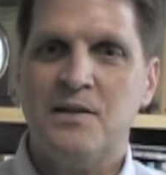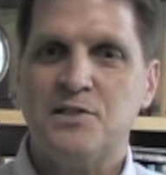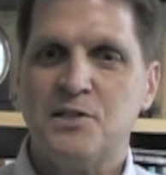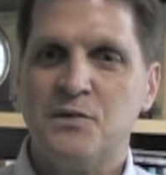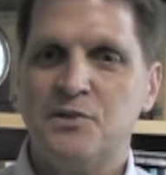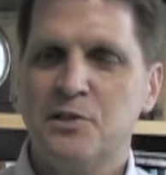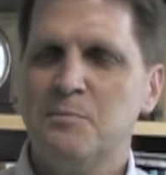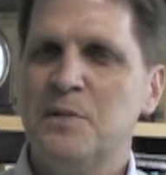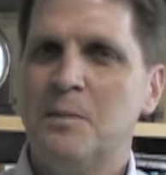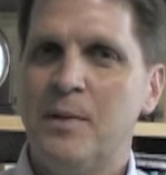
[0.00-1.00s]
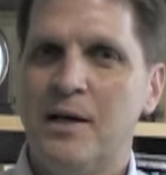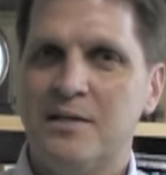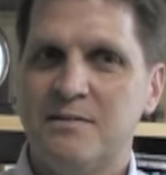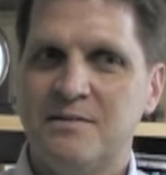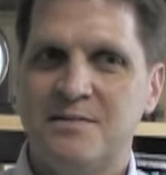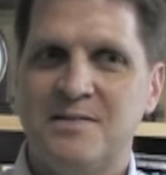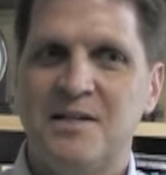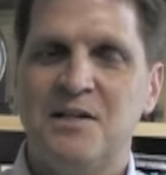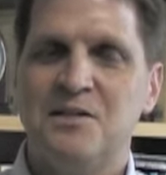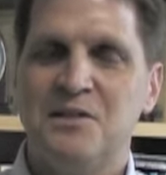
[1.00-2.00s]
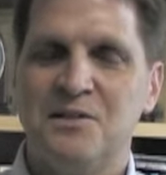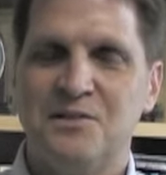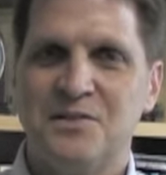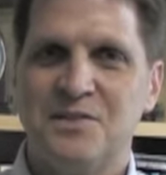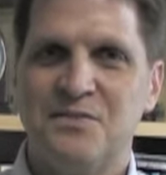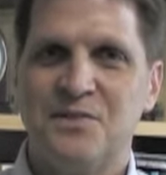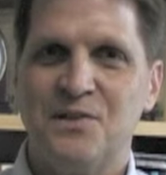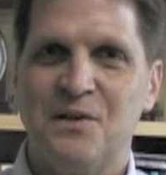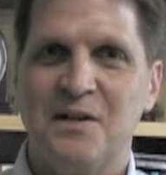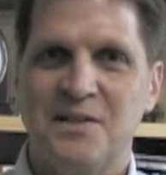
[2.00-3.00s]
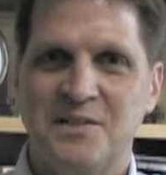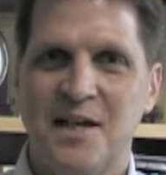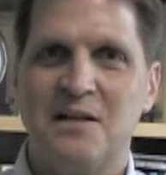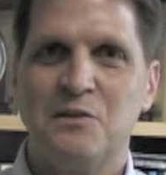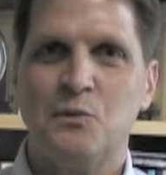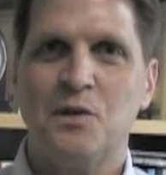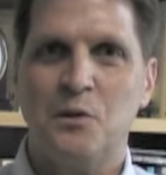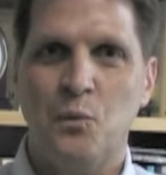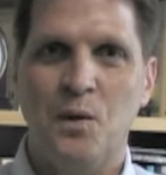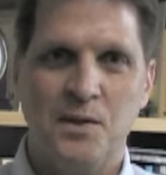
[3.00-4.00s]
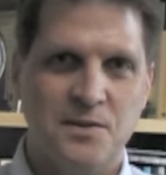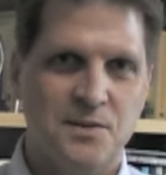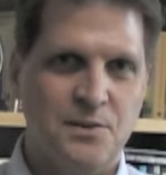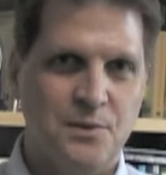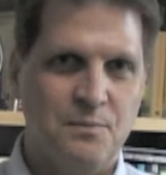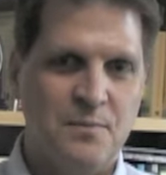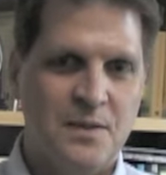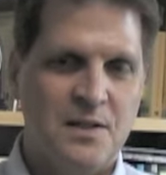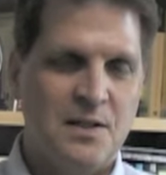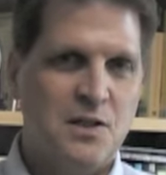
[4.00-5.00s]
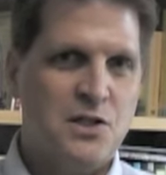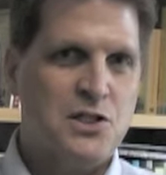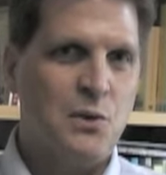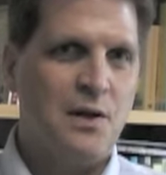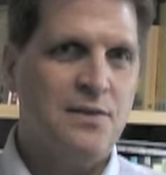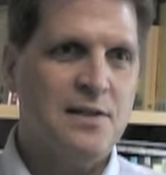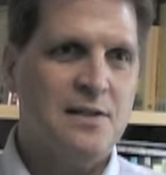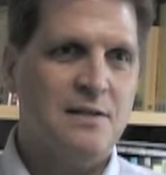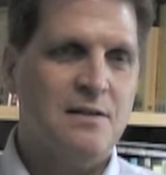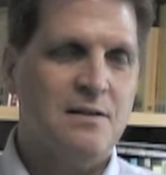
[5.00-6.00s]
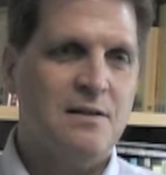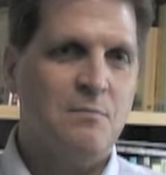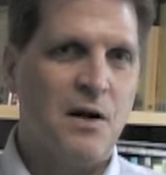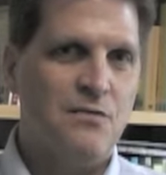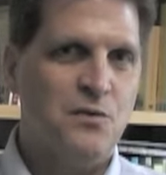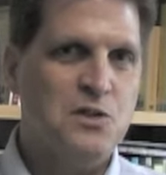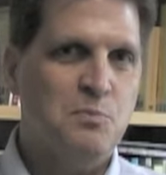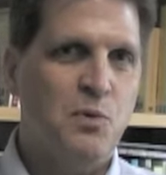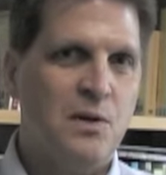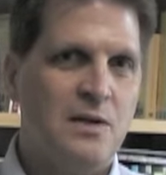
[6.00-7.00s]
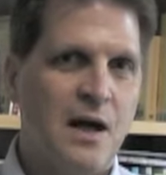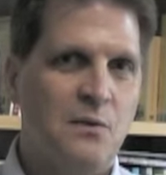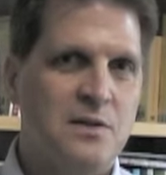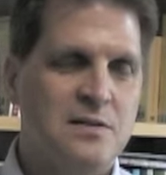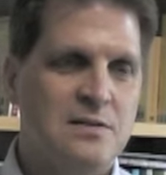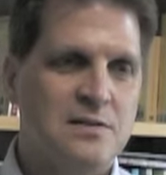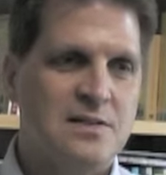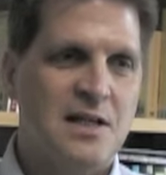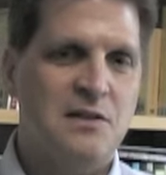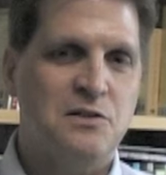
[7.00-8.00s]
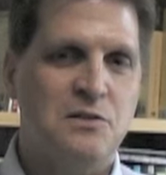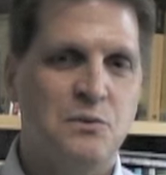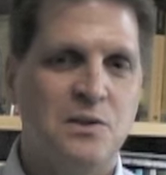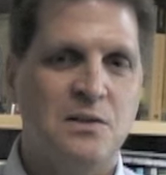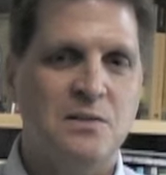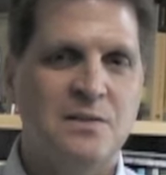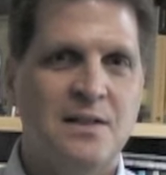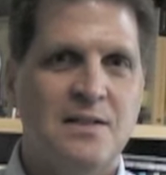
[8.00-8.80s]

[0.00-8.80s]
So it took me about 10 years to figure out exactly what I wanted to do. So I think my first point I would say to you all